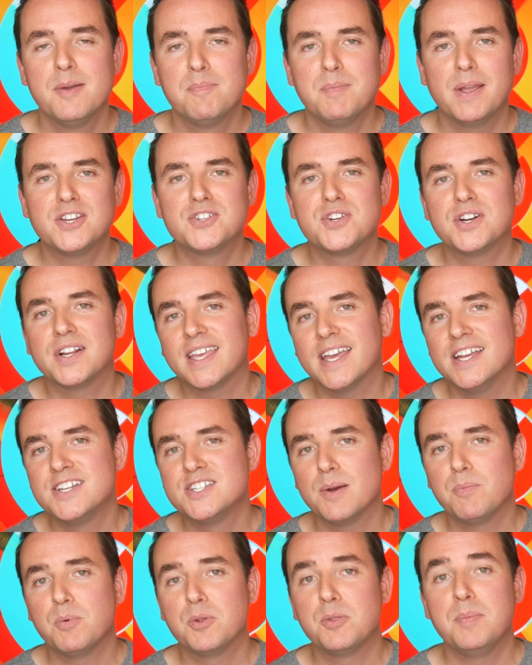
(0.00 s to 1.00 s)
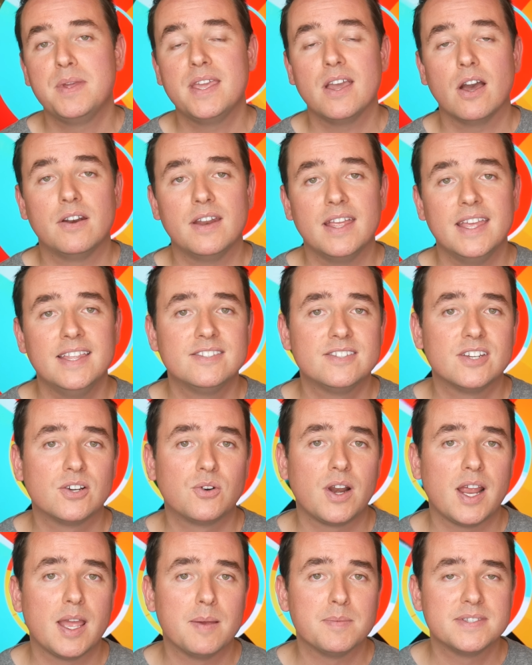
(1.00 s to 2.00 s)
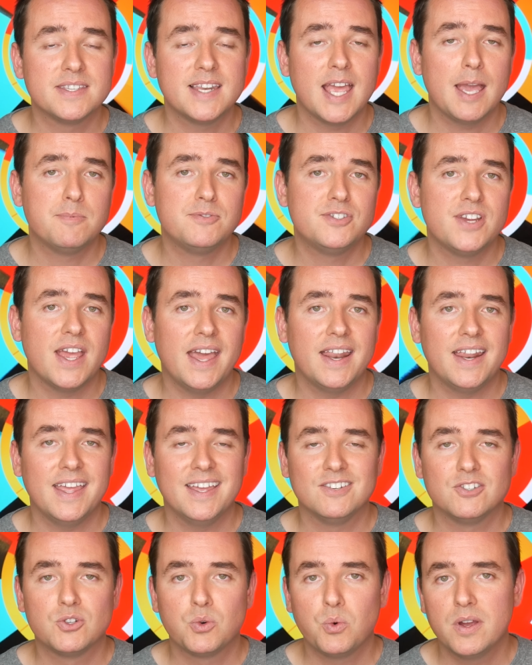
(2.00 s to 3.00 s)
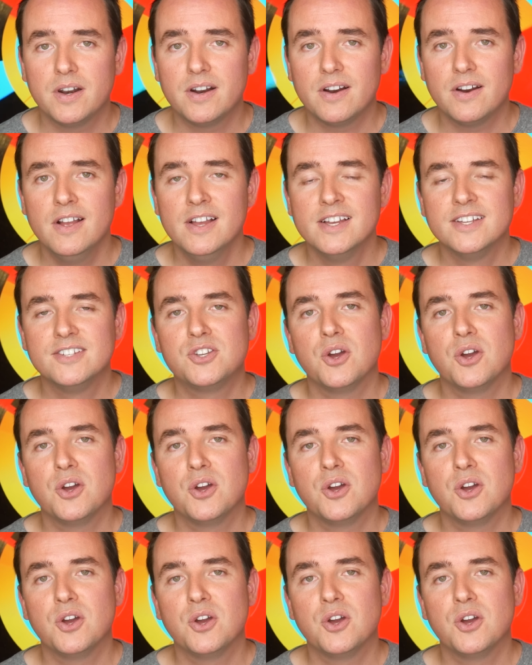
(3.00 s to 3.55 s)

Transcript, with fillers: Make sure to catch up with me on Instagram, Snapchat, and Twitter.